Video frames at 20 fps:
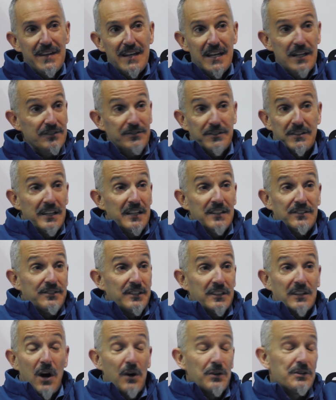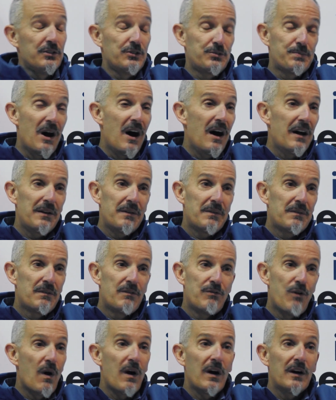It's the go-to spot
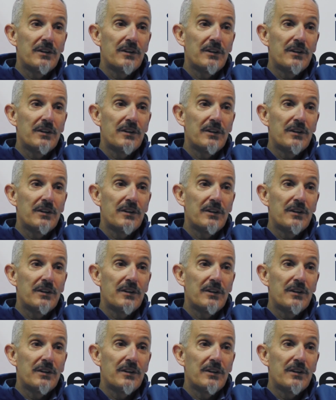for